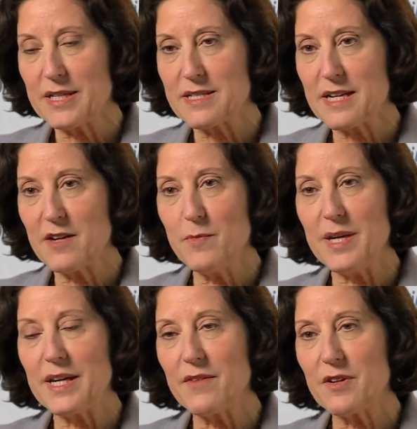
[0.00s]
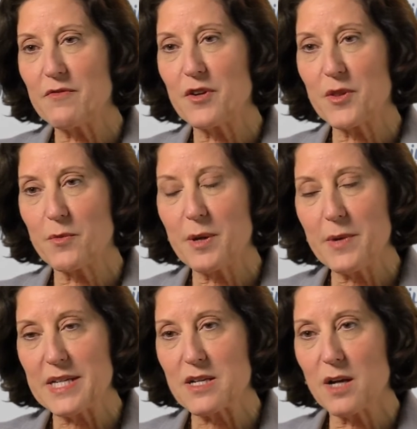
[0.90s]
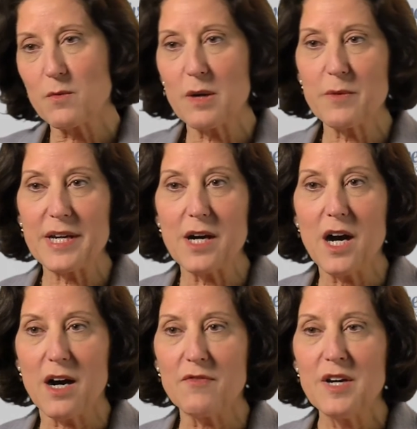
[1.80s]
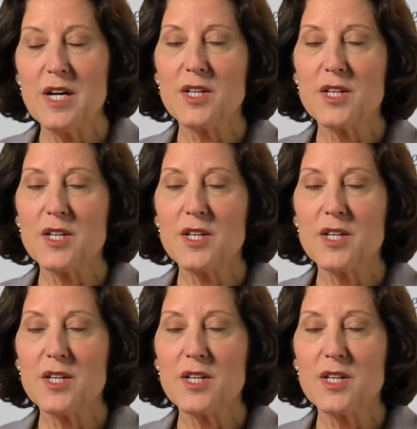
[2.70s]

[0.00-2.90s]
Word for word: Instead of being given for three weeks on, one week off,